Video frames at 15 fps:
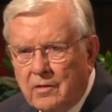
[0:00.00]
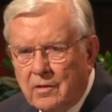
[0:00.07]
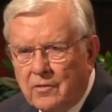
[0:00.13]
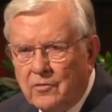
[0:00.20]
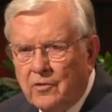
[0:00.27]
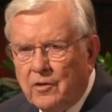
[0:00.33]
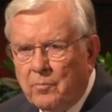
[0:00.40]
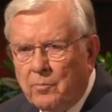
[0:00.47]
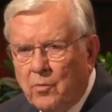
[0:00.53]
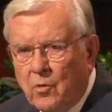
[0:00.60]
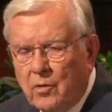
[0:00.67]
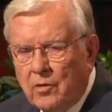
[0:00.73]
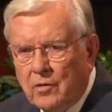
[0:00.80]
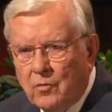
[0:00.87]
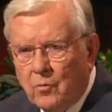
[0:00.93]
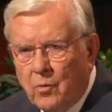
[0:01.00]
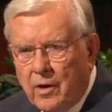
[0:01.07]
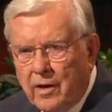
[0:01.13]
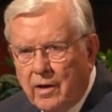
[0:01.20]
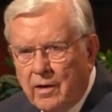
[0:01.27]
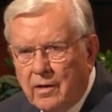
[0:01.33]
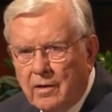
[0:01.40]
is an important
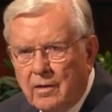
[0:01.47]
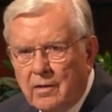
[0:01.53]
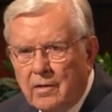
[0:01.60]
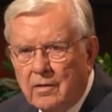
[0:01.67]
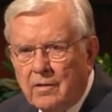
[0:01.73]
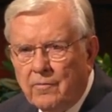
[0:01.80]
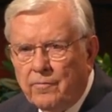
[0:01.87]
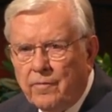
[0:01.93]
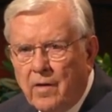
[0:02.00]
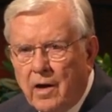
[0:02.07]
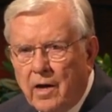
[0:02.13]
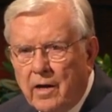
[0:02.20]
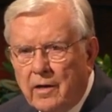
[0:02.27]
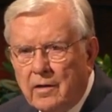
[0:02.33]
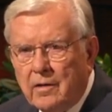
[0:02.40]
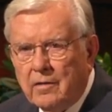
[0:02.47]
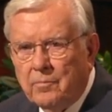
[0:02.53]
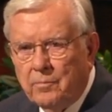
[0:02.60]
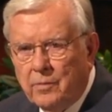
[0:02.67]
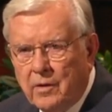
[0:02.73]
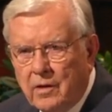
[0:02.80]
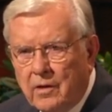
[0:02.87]
way to find
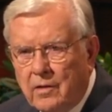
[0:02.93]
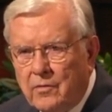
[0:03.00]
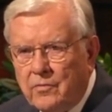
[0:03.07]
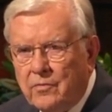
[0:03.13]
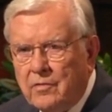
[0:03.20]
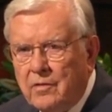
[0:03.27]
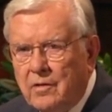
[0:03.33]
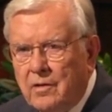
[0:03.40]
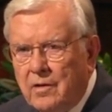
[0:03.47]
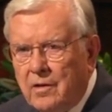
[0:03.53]
peace